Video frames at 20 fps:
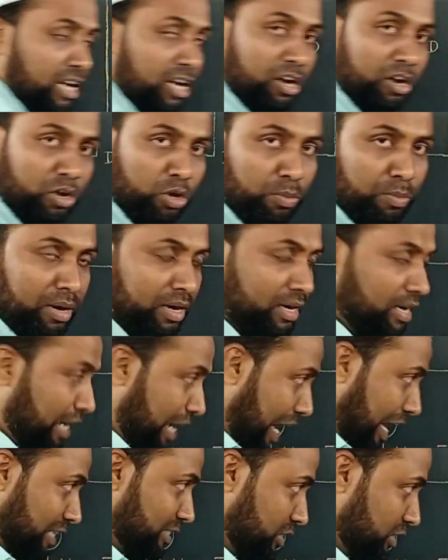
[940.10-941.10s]
in
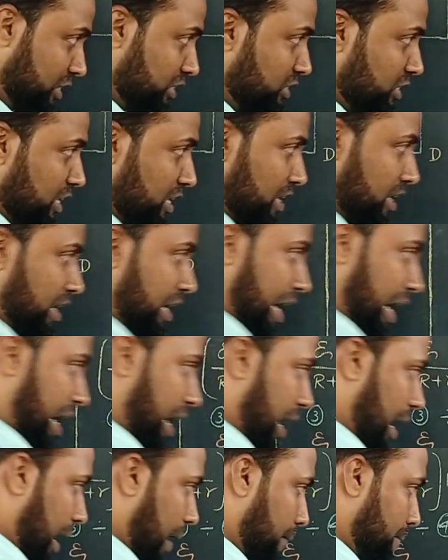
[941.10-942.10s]
numerator as such.
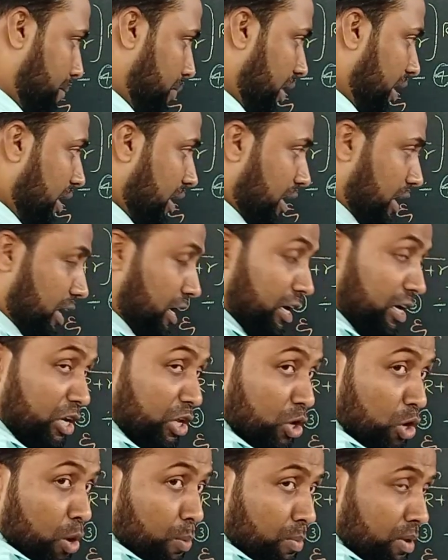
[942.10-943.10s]
I bring
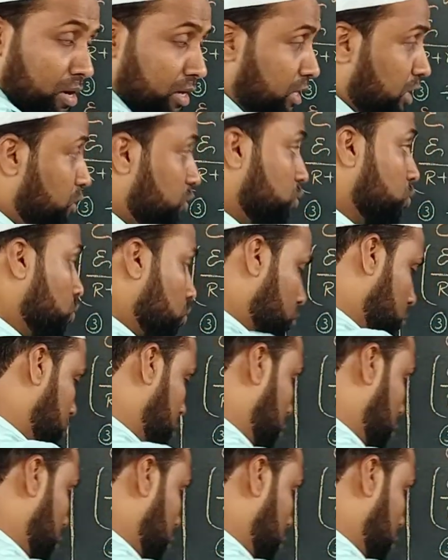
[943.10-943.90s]
denominator to